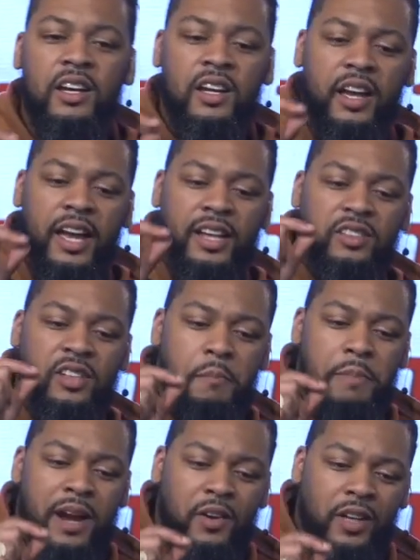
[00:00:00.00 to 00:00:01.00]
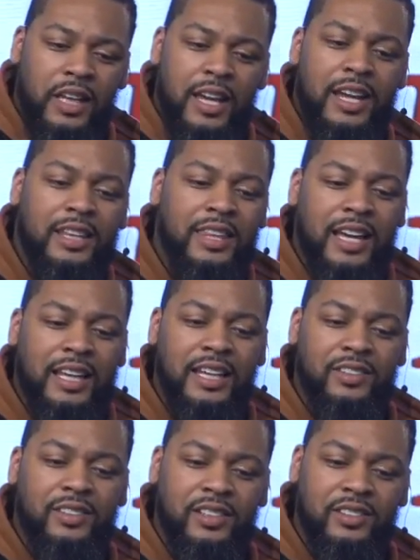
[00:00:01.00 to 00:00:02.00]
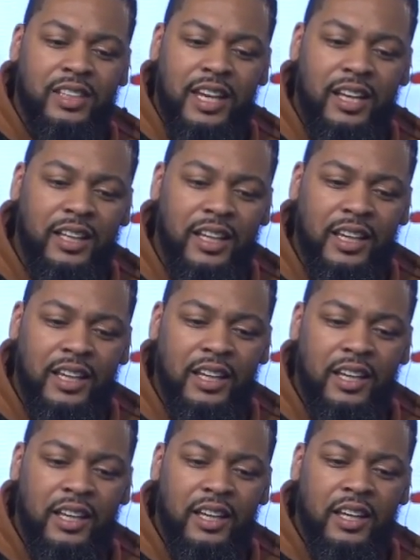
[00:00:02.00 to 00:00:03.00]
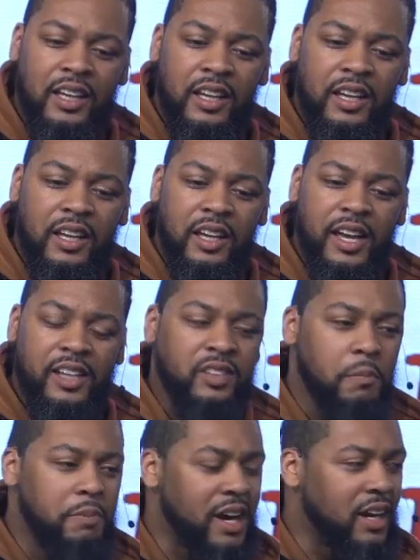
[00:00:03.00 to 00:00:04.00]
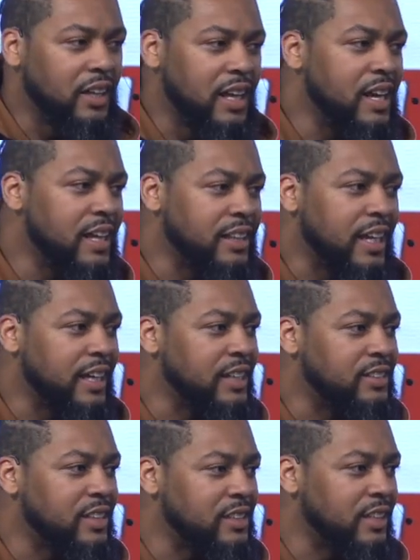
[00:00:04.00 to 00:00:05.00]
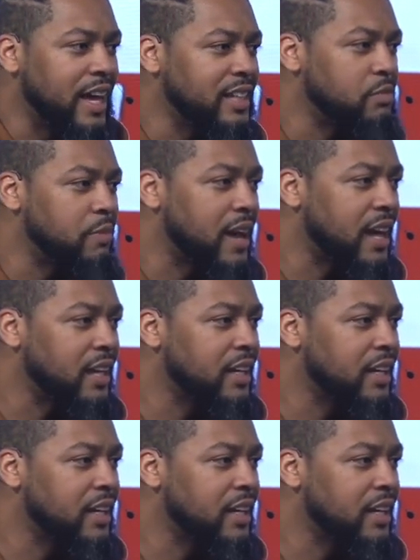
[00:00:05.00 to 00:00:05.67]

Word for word: it's the paralytic that gets his healing, it's the paralytic that gets his legs back.